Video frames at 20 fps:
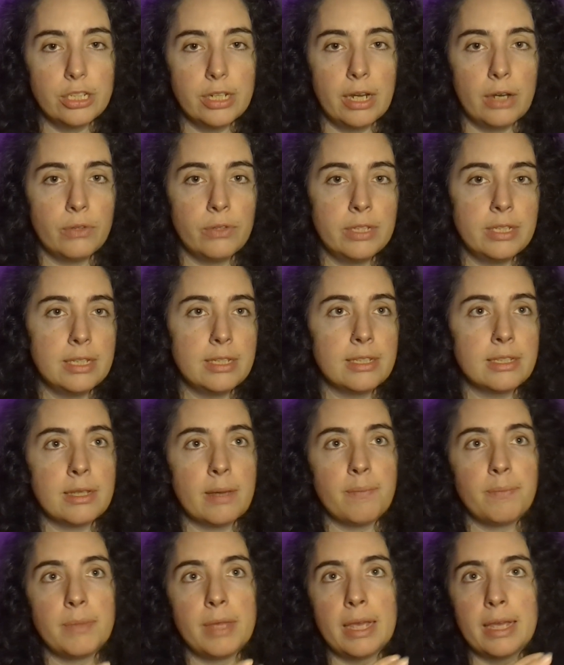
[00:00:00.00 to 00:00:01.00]
Now, this is
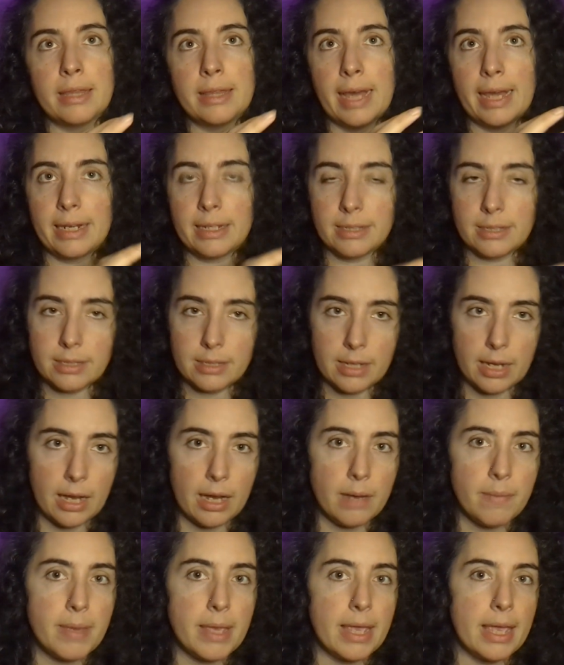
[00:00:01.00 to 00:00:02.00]
something that is
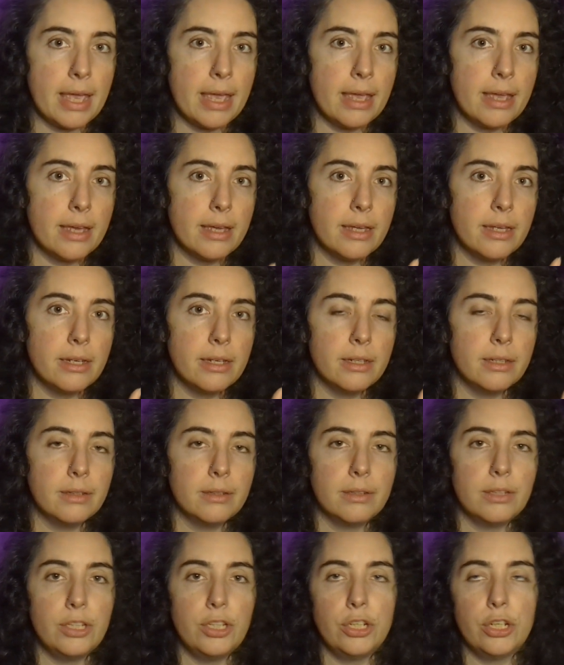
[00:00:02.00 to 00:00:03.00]
coming
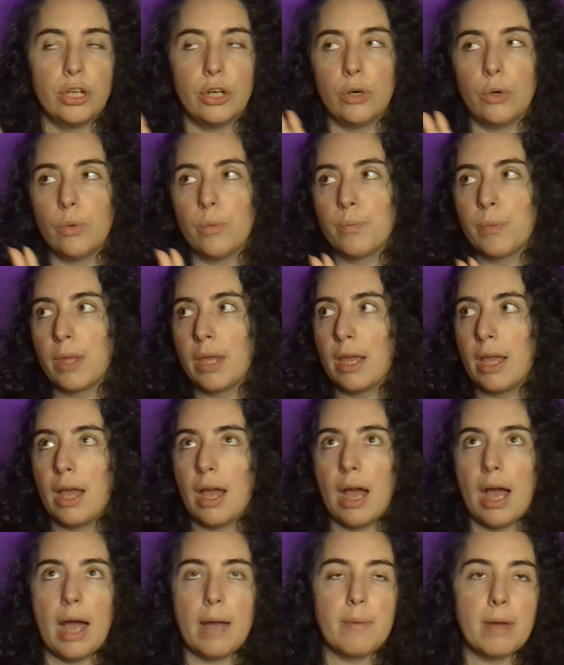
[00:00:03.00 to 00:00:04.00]
in, you know,
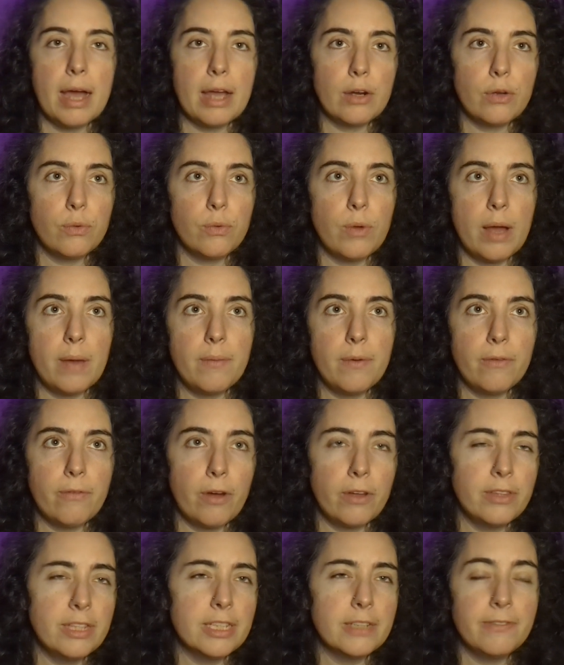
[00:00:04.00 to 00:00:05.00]
I, I don't, I'm,
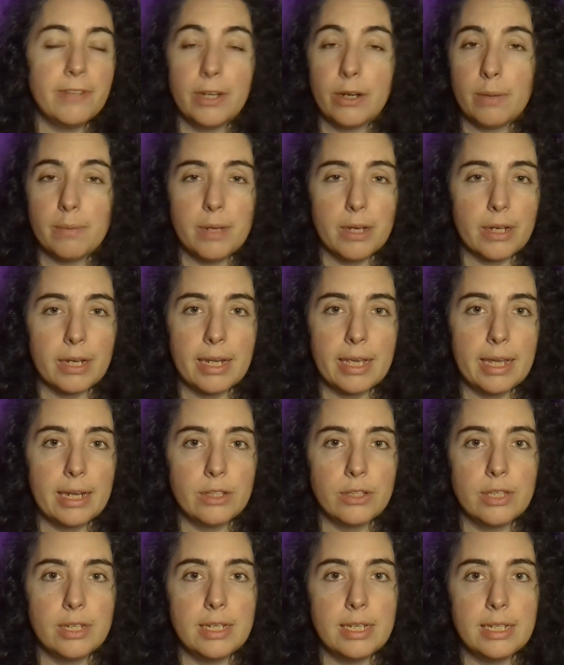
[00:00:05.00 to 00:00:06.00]
on this video, I'm not going to get
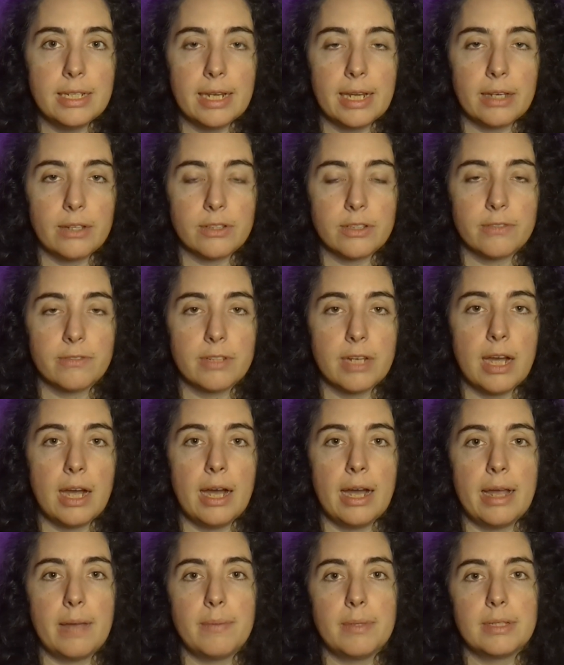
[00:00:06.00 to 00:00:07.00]
into the details of
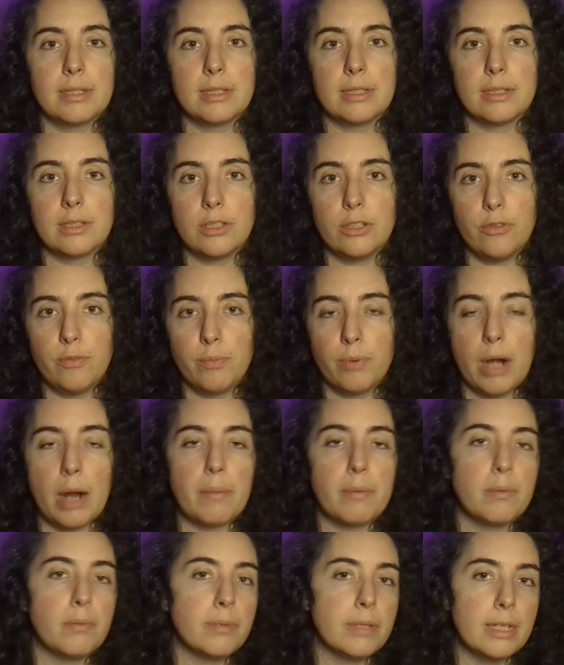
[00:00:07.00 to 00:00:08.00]
time. This is, you've
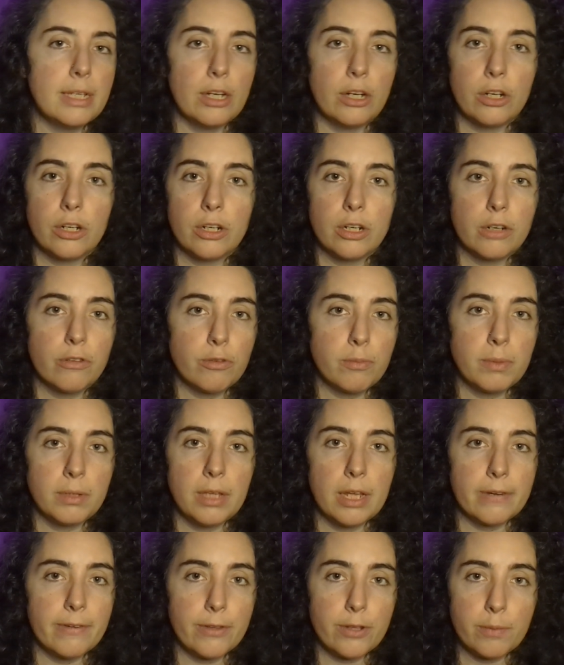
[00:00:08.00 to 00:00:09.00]
probably heard from a
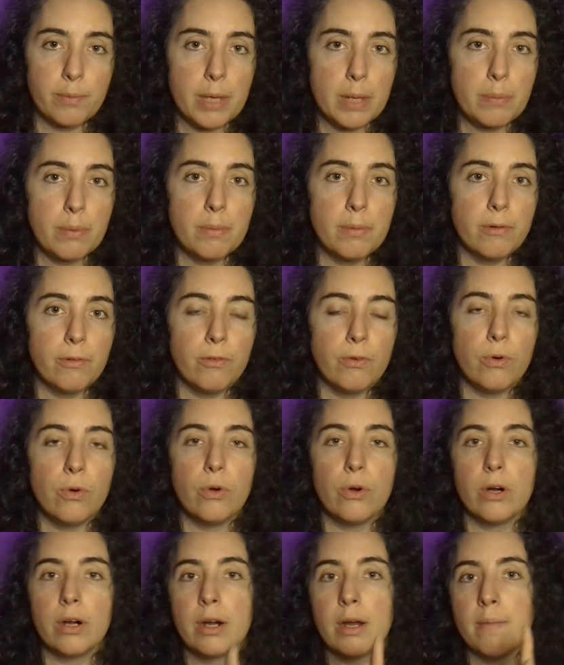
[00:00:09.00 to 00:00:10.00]
lot of other people
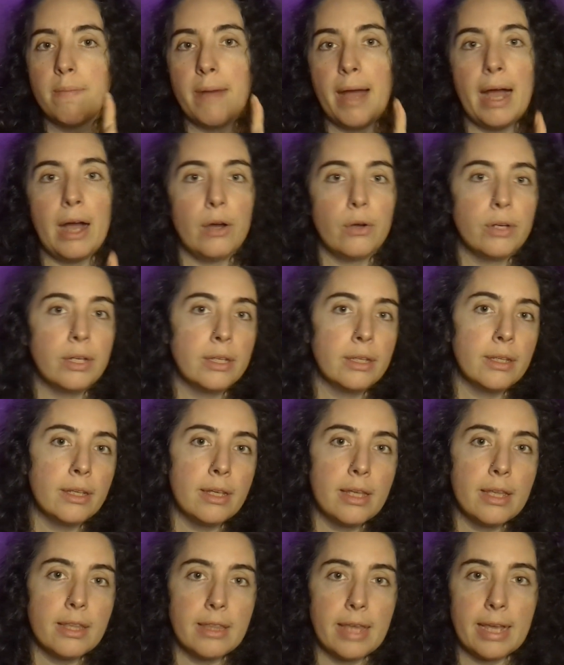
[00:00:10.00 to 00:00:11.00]
before about
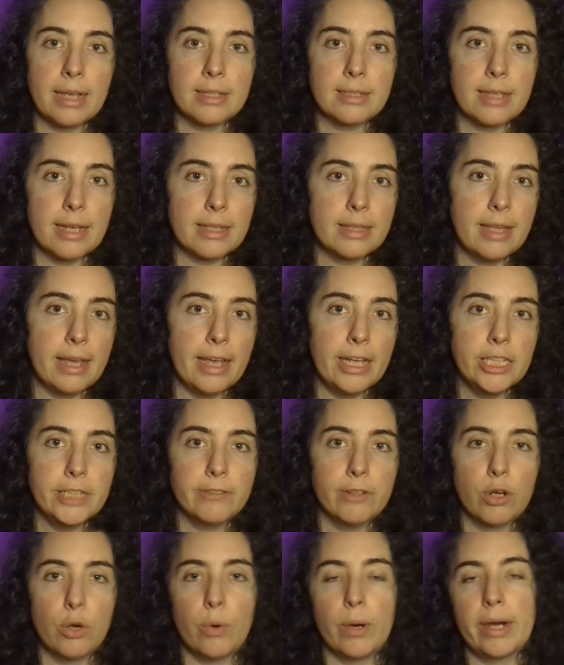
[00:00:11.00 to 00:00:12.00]
things like the age
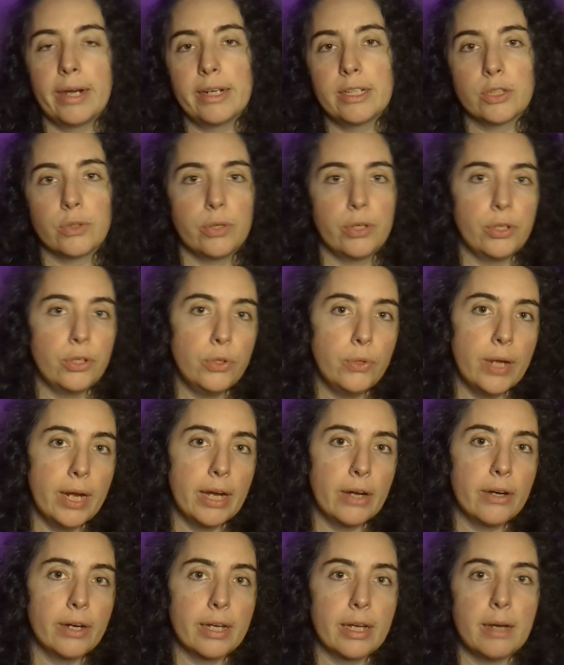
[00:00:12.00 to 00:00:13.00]
of Aquarius or a new
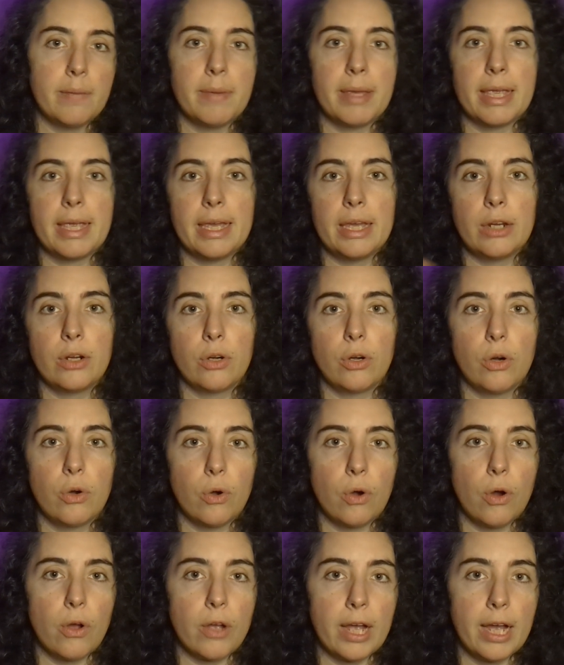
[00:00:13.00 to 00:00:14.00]
era coming in or,
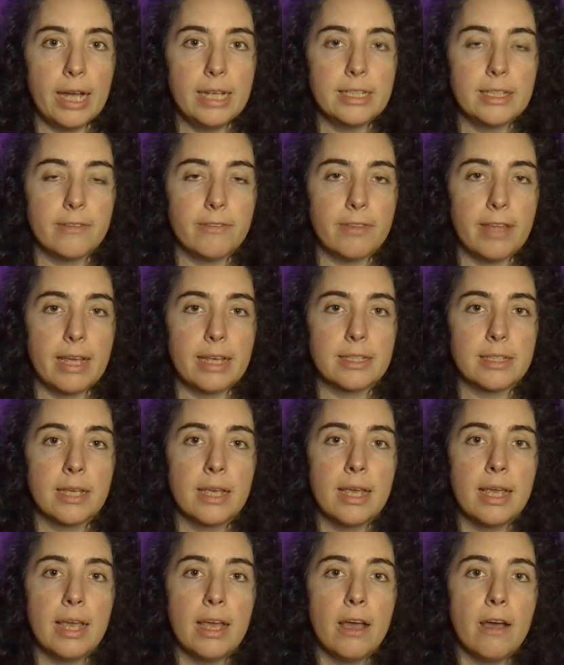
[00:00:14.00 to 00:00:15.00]
or all kinds of things
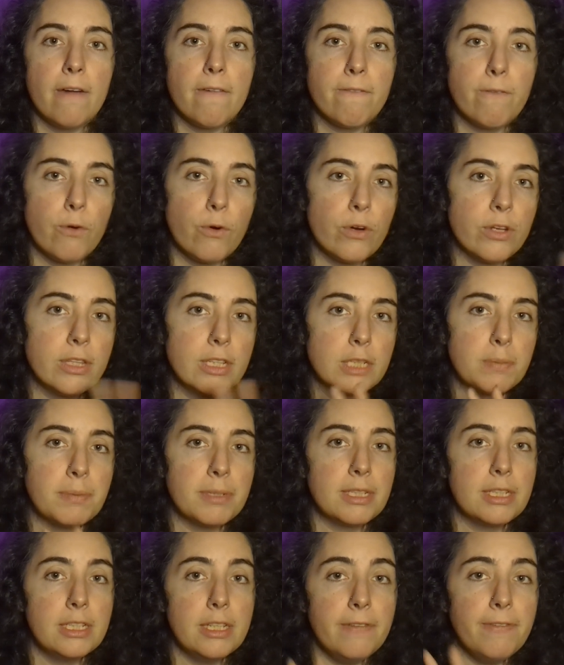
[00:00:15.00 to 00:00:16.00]
for the
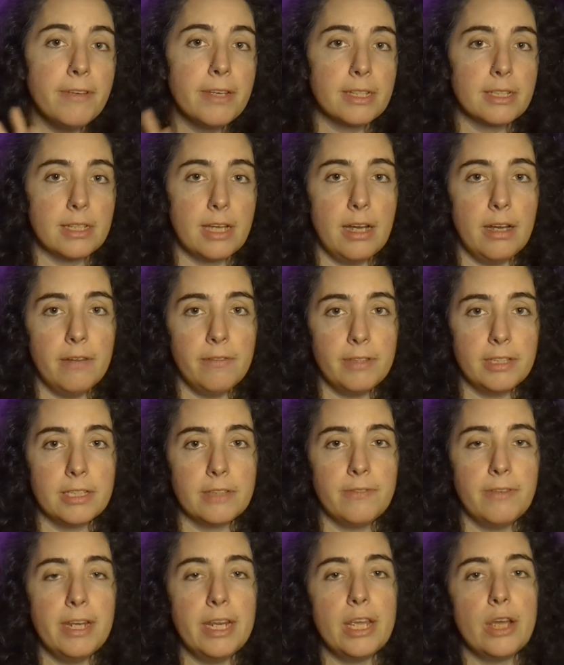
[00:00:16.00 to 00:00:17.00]
specifics of
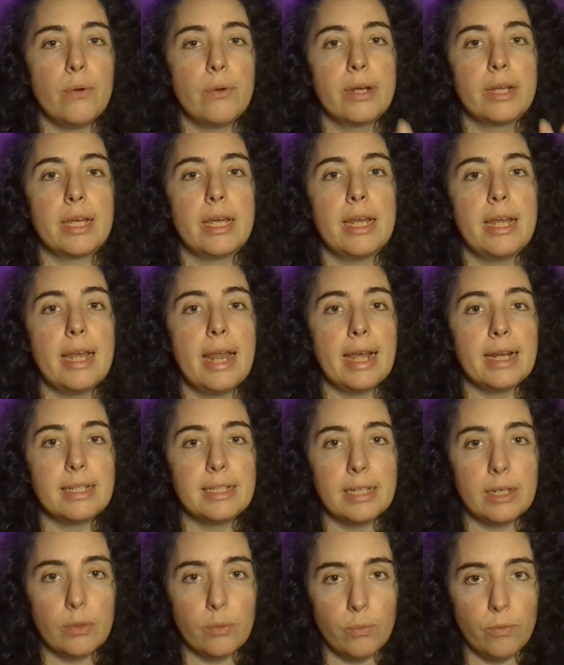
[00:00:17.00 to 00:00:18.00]
this video and
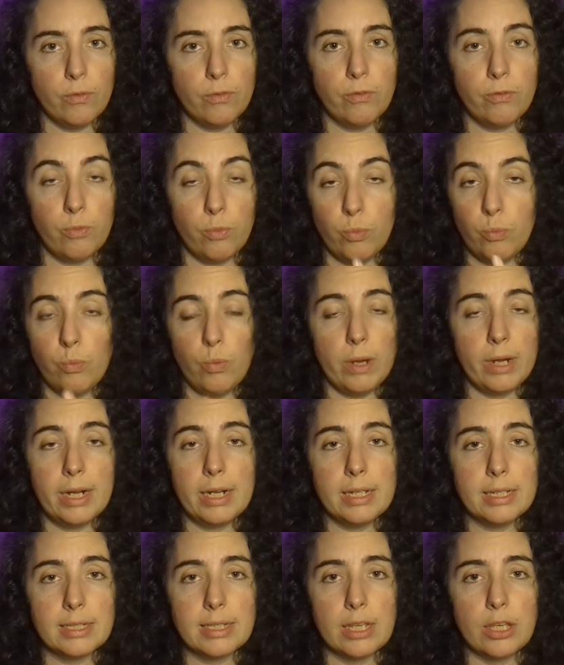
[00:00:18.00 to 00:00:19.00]
connecting what
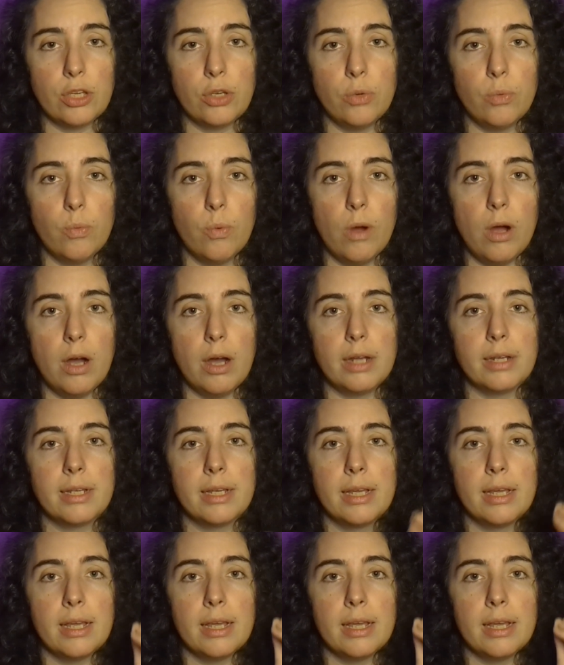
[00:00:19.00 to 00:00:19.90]
it is that you want,